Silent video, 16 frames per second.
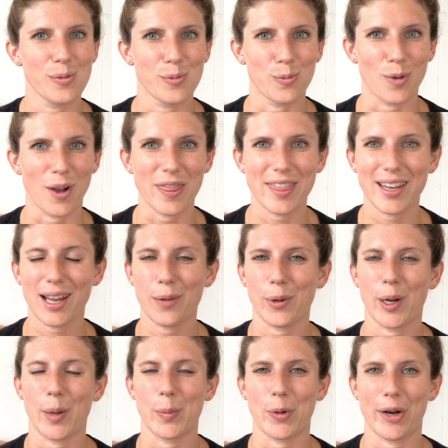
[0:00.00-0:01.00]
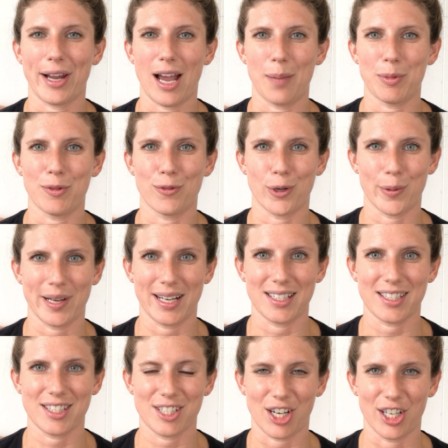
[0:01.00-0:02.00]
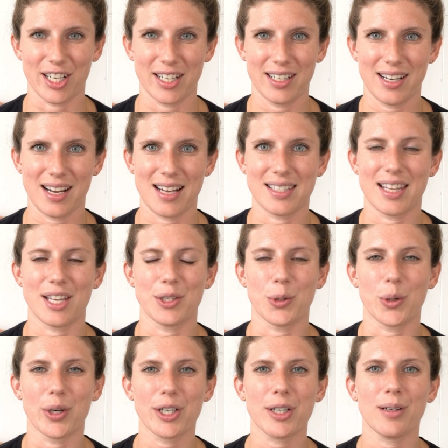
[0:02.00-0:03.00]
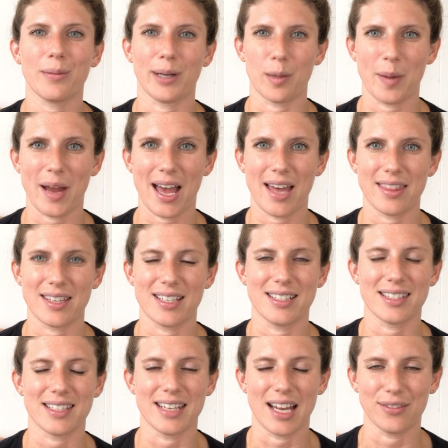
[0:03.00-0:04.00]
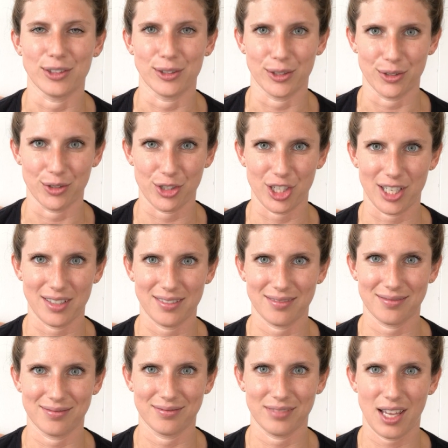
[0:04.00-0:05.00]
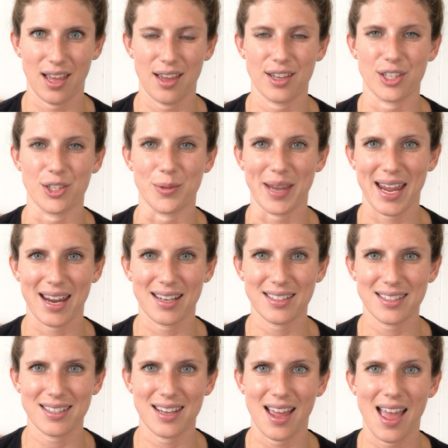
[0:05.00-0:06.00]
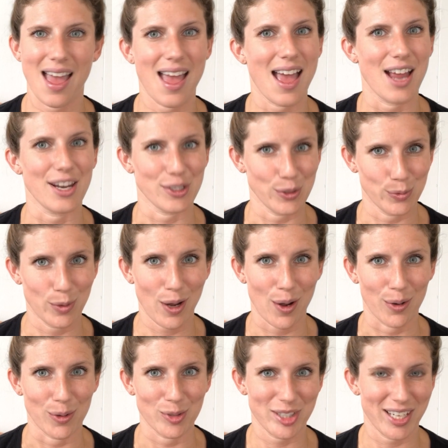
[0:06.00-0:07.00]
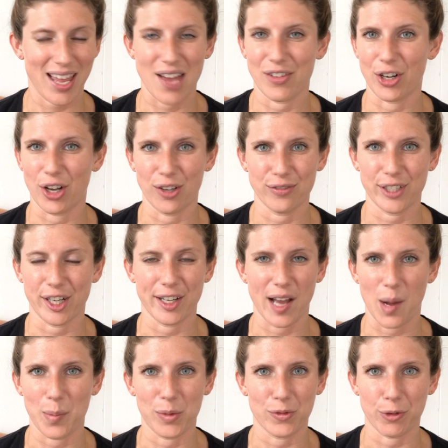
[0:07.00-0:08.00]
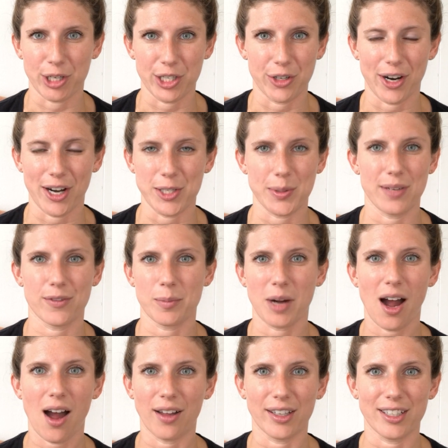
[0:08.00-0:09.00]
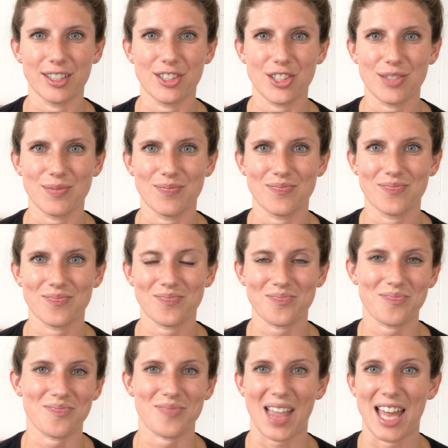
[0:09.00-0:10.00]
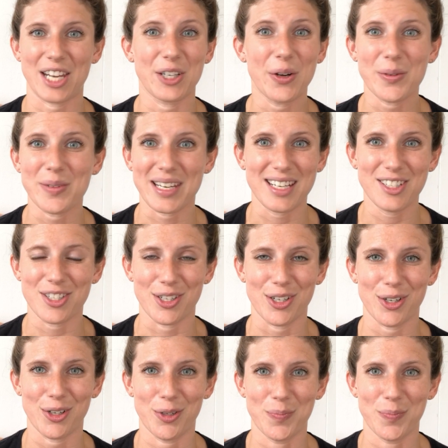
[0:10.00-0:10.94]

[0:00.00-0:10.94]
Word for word: One thing I want to point out before we get started is that your career path is an evolution. You can't and you won't have it all figured out before you graduate from college. And you don't need to.